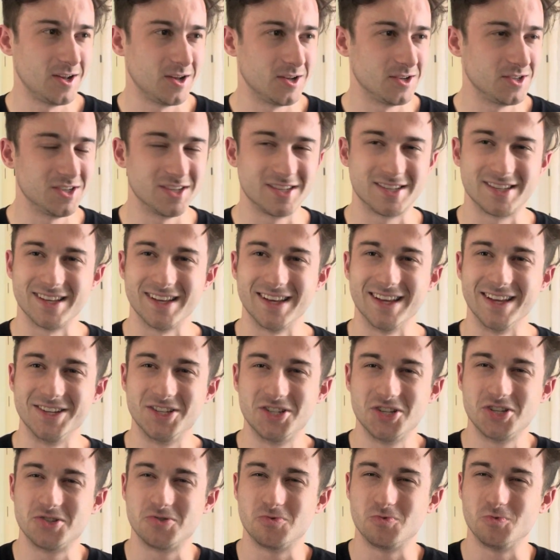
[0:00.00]
it
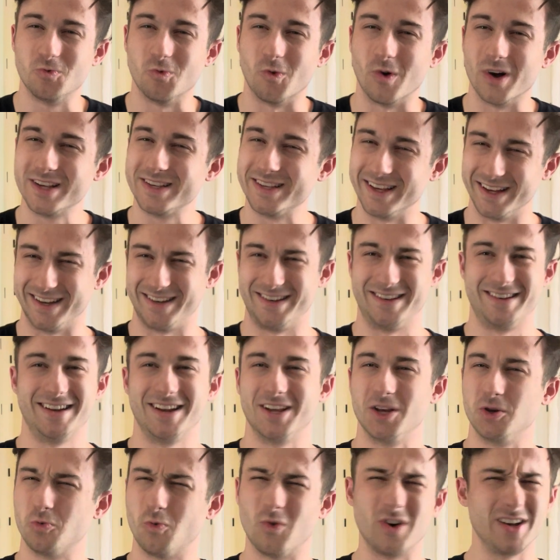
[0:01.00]
just wasn't.
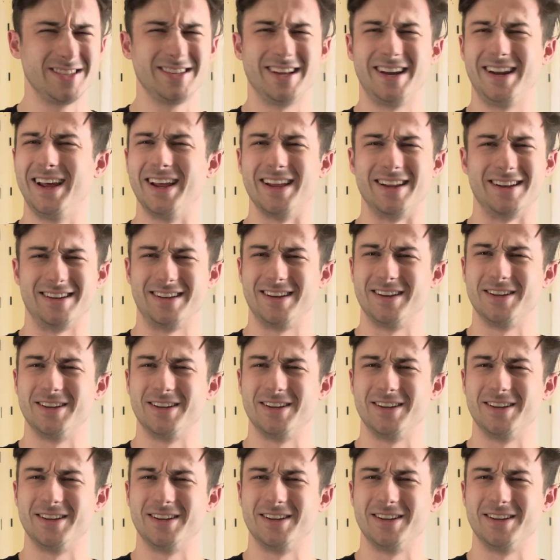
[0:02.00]
It wasn't it.